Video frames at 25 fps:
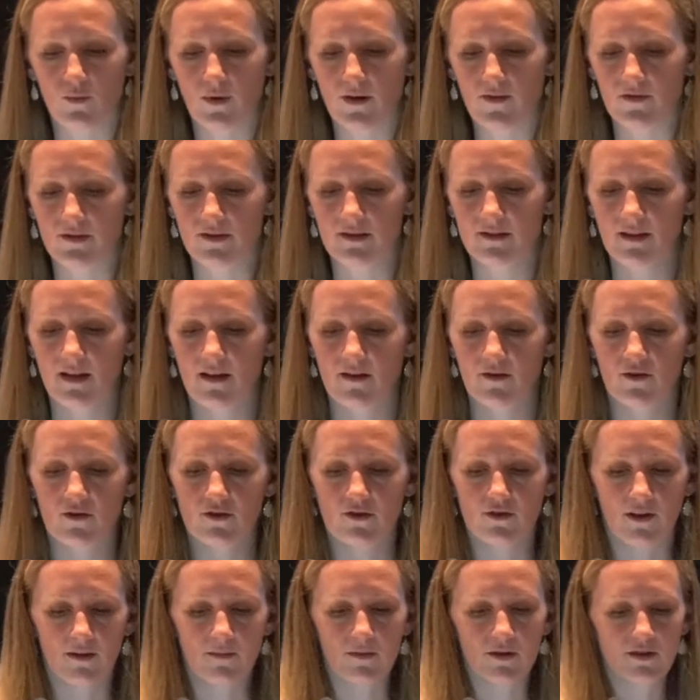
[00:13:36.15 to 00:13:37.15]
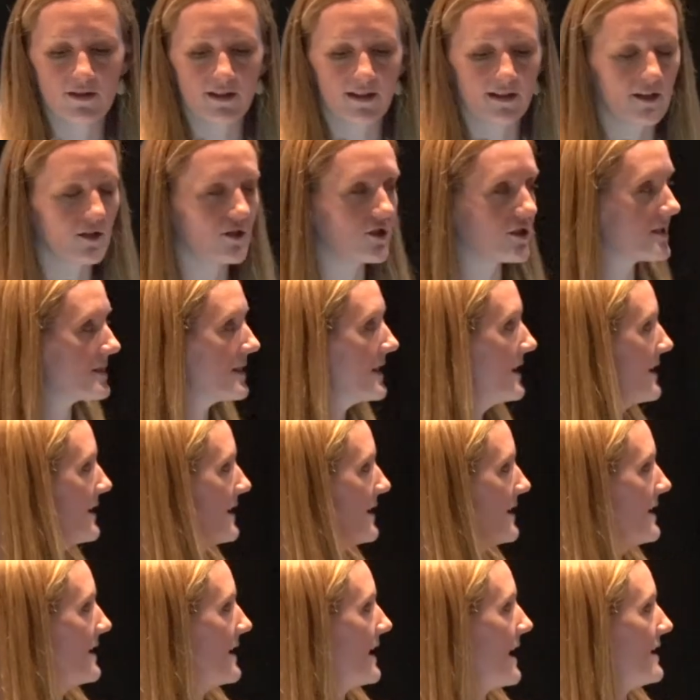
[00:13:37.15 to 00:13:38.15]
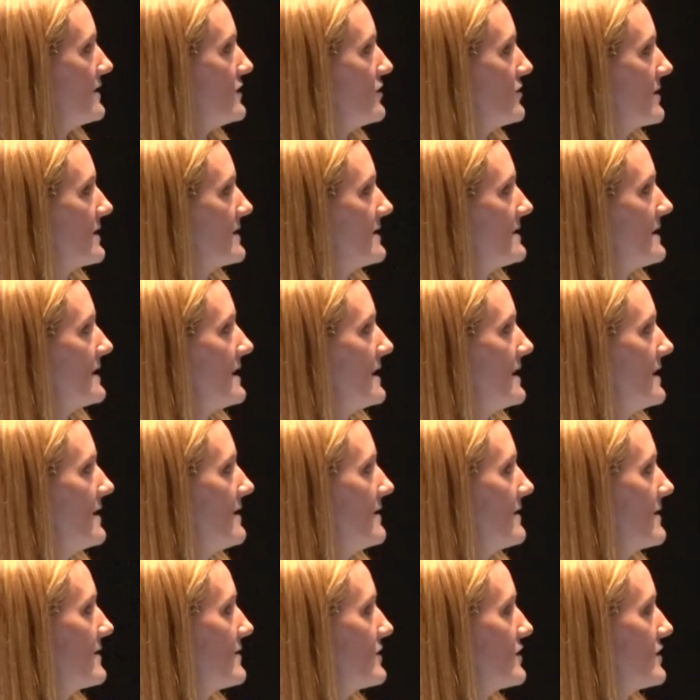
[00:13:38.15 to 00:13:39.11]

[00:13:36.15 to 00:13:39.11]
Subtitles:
Weaver's thunder, so I'm just going to as you can see,